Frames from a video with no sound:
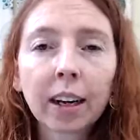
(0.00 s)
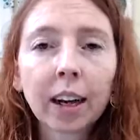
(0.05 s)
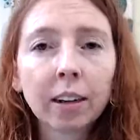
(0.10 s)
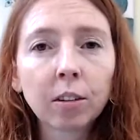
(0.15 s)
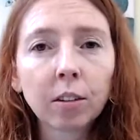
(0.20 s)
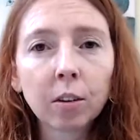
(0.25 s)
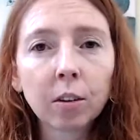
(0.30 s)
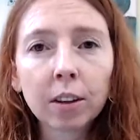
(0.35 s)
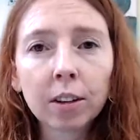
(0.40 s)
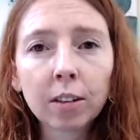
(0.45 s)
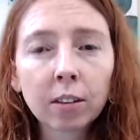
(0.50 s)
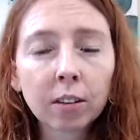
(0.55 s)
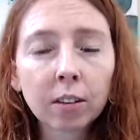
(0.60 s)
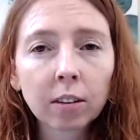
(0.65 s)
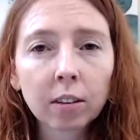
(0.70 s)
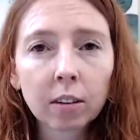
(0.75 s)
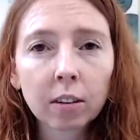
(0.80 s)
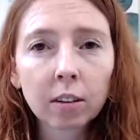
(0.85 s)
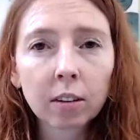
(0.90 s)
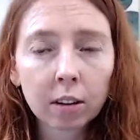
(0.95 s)
so this is
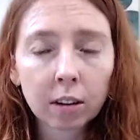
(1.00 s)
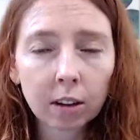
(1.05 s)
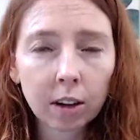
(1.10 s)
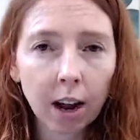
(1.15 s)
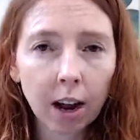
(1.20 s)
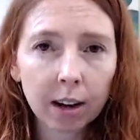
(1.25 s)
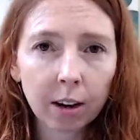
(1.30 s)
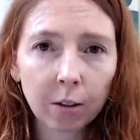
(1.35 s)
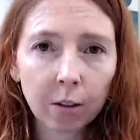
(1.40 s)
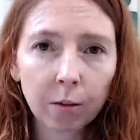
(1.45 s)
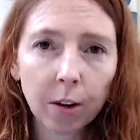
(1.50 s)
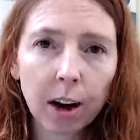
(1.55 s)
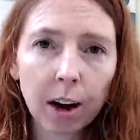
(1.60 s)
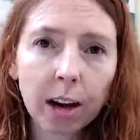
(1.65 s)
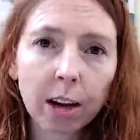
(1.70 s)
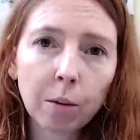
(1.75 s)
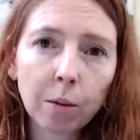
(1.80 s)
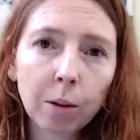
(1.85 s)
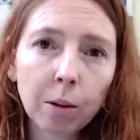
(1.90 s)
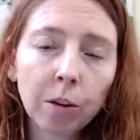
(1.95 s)
kind of for
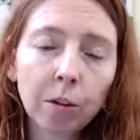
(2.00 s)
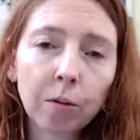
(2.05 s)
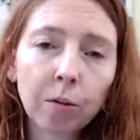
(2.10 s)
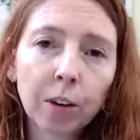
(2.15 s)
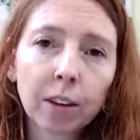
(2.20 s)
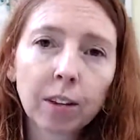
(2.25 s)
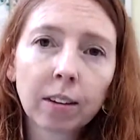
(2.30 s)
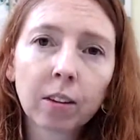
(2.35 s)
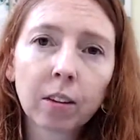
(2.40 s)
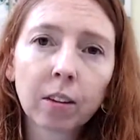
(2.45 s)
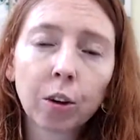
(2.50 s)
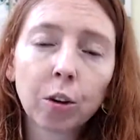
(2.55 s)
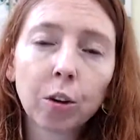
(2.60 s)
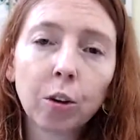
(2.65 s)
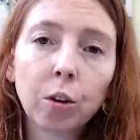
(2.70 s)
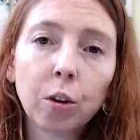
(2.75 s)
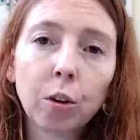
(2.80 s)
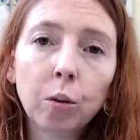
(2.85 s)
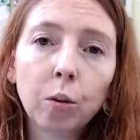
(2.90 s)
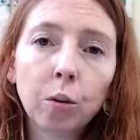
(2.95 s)
anyone who feels that they're
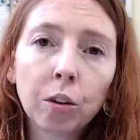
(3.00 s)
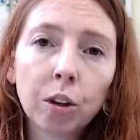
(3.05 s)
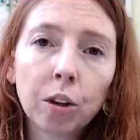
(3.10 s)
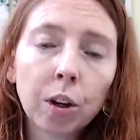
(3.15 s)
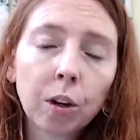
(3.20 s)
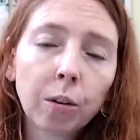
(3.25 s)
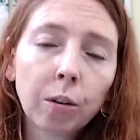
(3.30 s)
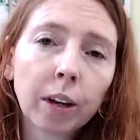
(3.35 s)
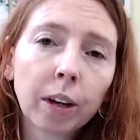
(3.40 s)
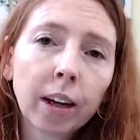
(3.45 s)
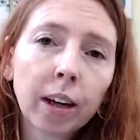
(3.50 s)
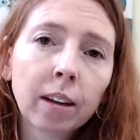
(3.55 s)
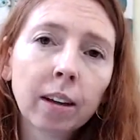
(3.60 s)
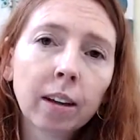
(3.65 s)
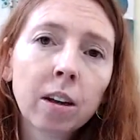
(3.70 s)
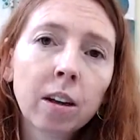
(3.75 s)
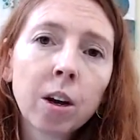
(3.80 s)
new to yoga,